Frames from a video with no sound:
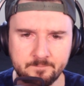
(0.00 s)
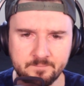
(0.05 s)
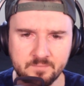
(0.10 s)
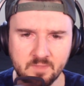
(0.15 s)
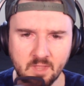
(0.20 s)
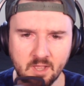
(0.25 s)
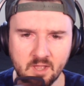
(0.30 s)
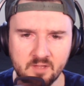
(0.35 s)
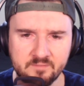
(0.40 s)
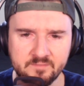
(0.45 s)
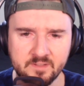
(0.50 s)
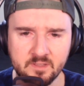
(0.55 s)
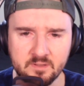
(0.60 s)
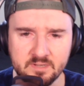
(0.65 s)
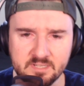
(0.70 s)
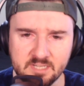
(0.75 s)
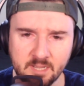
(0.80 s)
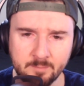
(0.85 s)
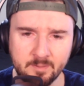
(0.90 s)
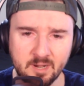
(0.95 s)
Uh, Philly
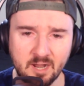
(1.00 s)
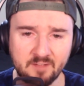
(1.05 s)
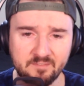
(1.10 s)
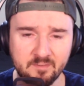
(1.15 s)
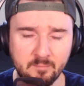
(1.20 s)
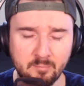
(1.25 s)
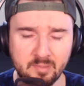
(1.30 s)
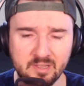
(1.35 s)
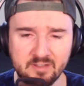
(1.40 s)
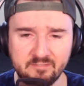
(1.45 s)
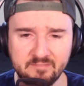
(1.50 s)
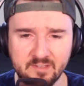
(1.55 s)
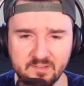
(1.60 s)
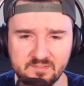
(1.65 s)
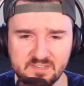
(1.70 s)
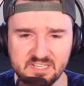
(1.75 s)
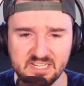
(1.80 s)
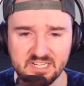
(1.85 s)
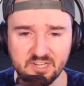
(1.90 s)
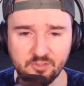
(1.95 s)
coming off a big
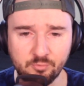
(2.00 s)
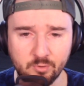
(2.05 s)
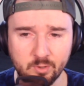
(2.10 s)
15 to 3